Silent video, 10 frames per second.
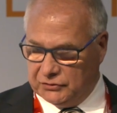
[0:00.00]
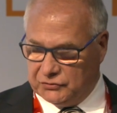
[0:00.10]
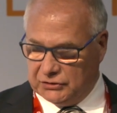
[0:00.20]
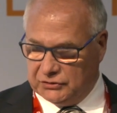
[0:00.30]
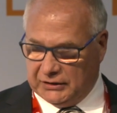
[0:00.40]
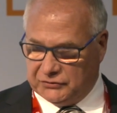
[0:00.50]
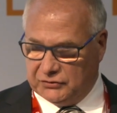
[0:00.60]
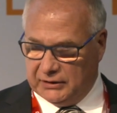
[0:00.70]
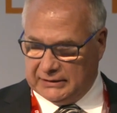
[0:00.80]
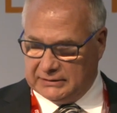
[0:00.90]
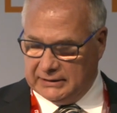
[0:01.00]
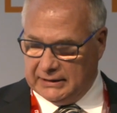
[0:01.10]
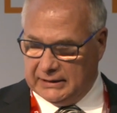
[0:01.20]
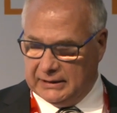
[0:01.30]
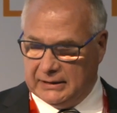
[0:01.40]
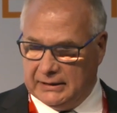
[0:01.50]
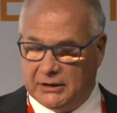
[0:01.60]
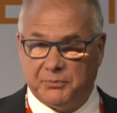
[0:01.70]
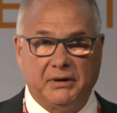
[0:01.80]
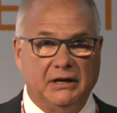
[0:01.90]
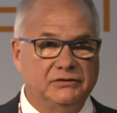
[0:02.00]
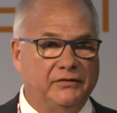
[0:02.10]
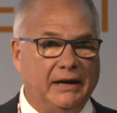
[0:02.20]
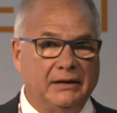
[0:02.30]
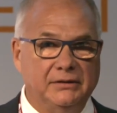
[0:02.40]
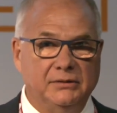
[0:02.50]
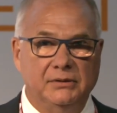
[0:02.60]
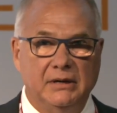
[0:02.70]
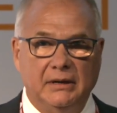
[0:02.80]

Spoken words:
that suggests that the enterprise value